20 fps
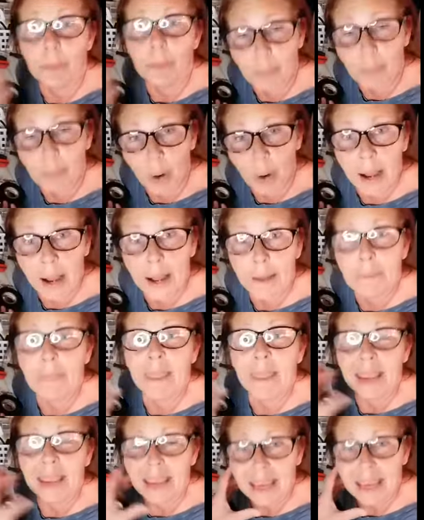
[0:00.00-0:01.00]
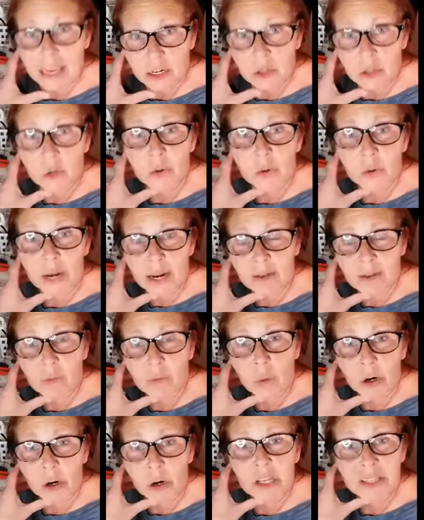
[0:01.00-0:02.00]
But in Creative oh,
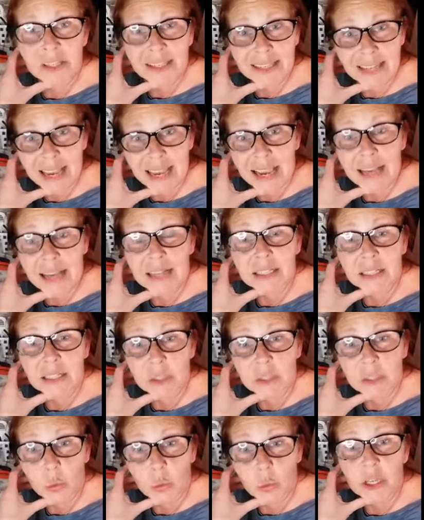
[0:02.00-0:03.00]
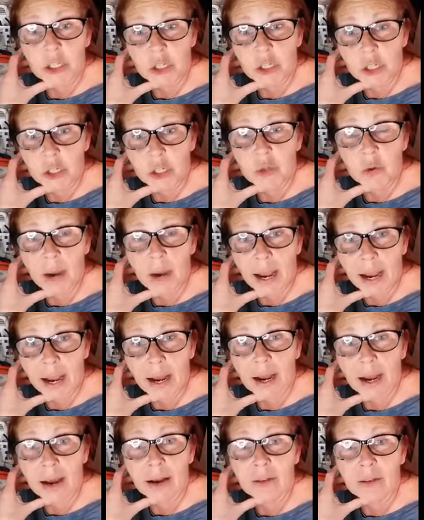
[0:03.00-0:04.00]
Warriors, yes, we do
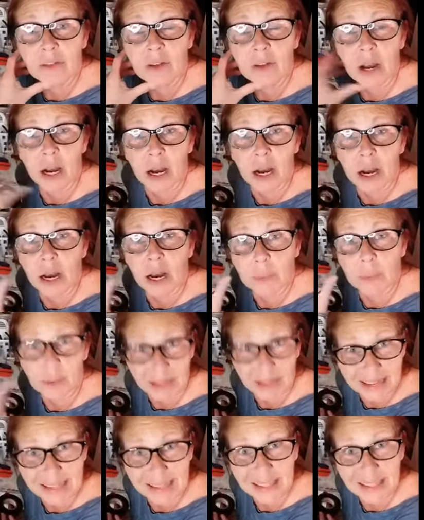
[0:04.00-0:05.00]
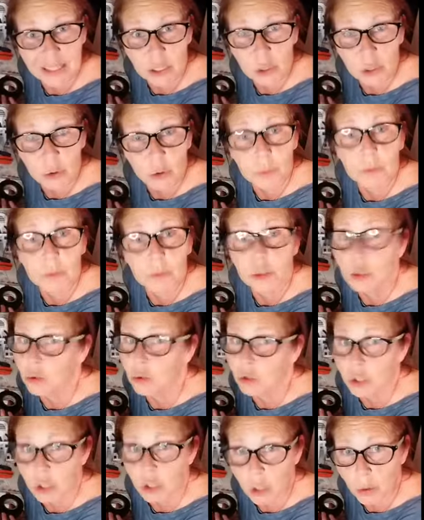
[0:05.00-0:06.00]
have a place in the group to
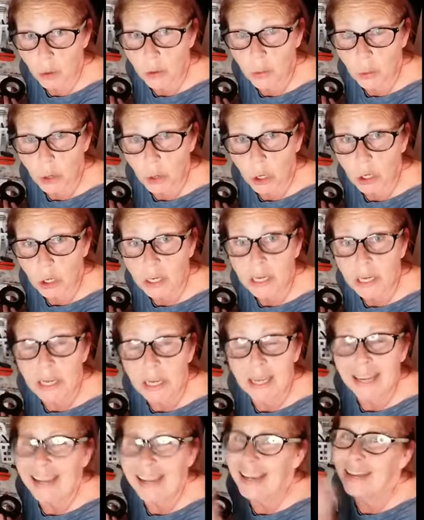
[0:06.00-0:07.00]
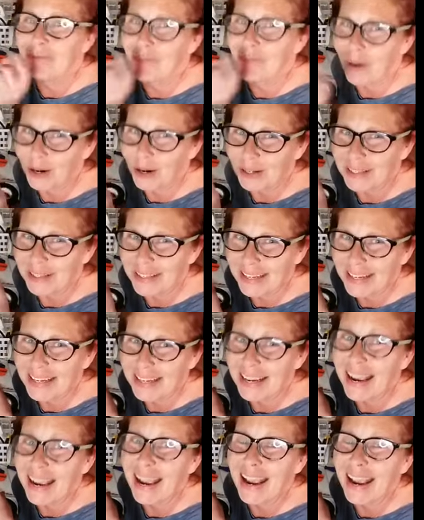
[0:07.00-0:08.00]
show your work. And
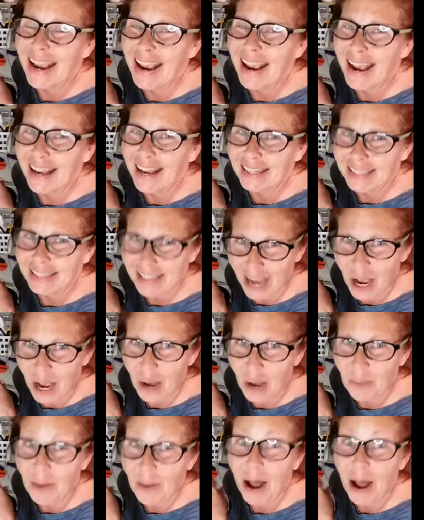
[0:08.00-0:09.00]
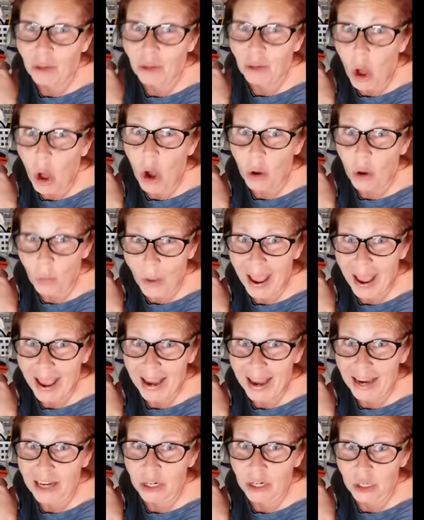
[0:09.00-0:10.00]
Marcy has come a long
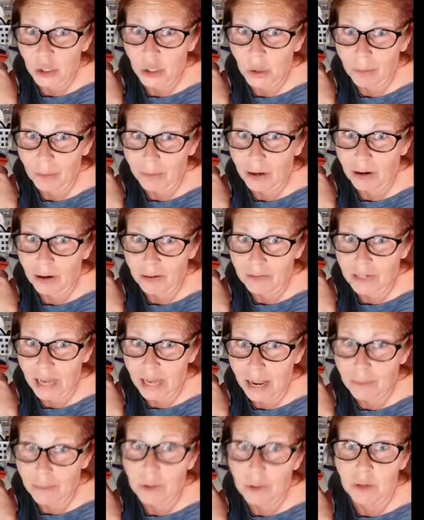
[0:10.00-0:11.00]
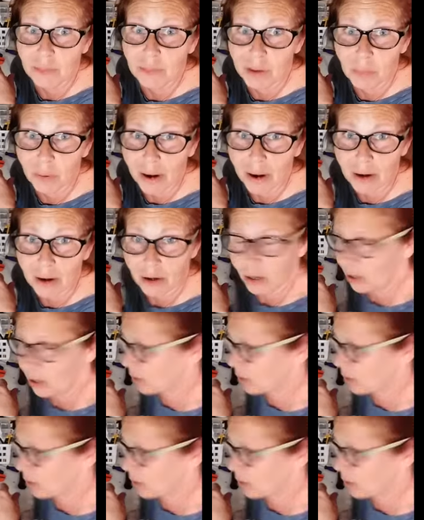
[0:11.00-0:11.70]
way in a short period of time. You'd be proud of